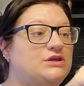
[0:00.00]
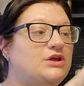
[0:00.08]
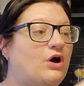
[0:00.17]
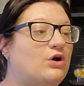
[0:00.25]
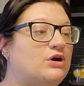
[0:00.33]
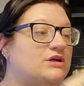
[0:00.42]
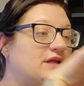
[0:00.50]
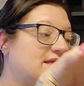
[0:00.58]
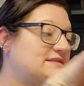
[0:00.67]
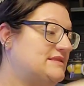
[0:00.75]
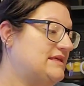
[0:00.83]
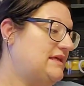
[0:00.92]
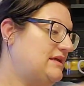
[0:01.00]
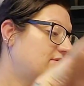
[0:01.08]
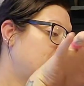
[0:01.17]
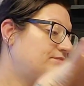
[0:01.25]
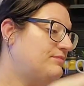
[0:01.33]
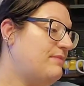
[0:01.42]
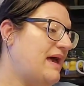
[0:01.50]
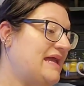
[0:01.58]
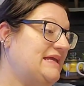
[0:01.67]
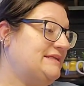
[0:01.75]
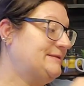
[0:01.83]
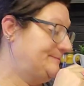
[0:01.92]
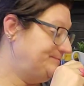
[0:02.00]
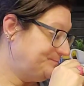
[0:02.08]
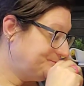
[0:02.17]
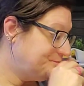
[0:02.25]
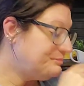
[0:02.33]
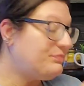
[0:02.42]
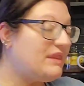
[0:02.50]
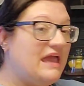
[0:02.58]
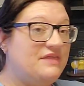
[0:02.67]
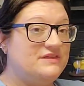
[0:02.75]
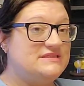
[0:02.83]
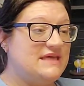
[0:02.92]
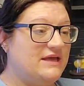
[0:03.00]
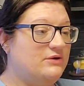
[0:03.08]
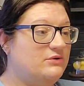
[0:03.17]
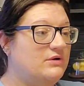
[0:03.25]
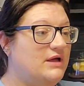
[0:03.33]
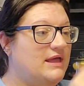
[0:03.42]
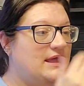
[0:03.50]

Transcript: yarn as the mane and the tail,